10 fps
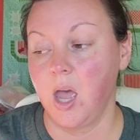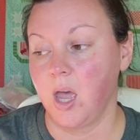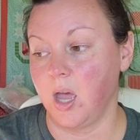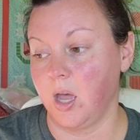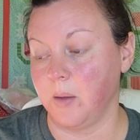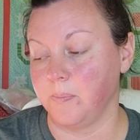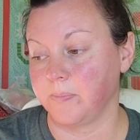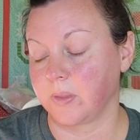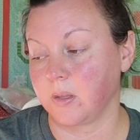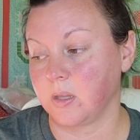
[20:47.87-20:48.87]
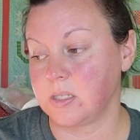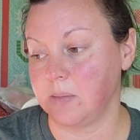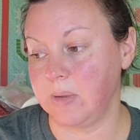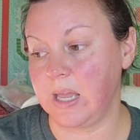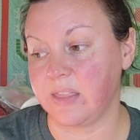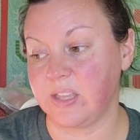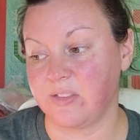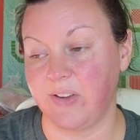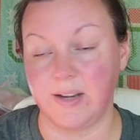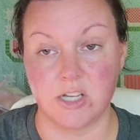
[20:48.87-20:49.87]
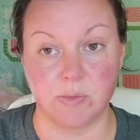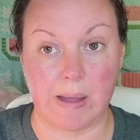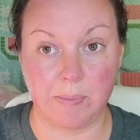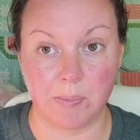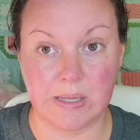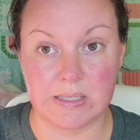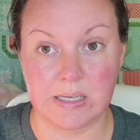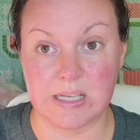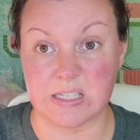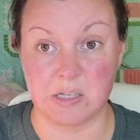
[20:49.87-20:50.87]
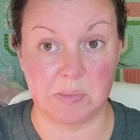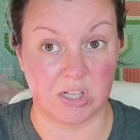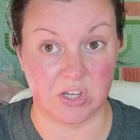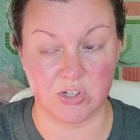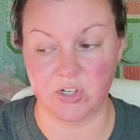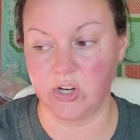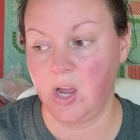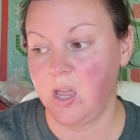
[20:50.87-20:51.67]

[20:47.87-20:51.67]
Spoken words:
To me, I think the foundation paper piecing takes a little bit longer,